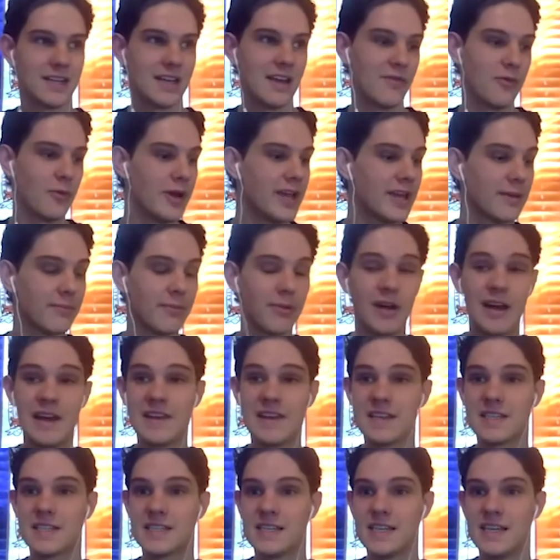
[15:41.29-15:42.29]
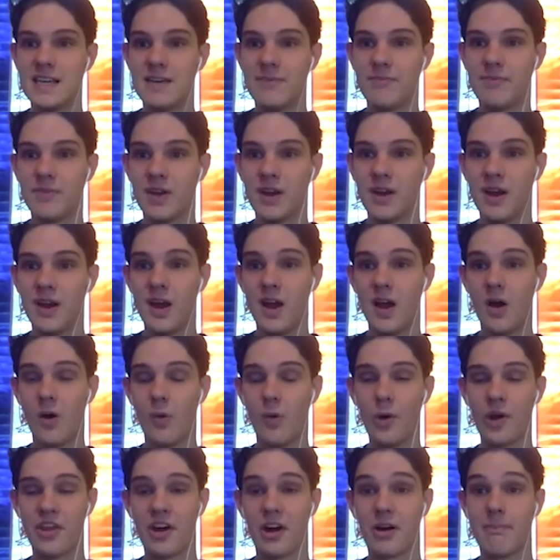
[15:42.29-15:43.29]
if we can play this team
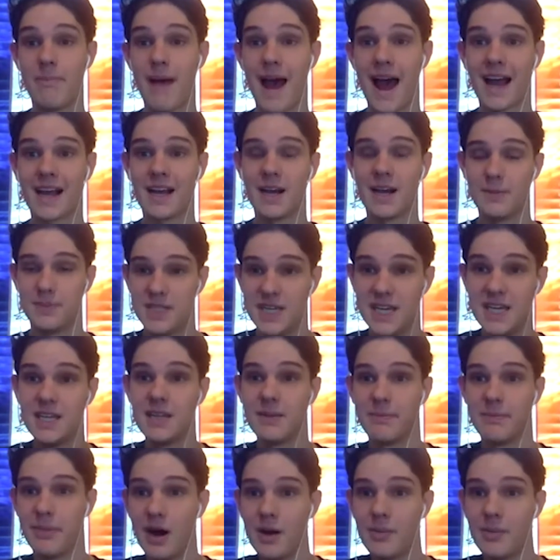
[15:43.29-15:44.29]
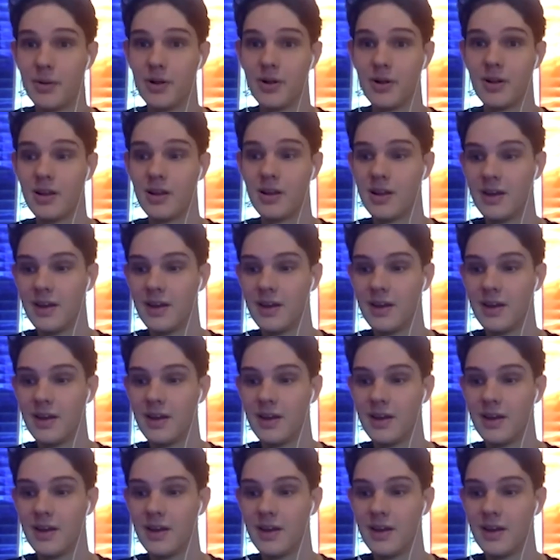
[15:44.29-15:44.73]
with our backups in the bubble,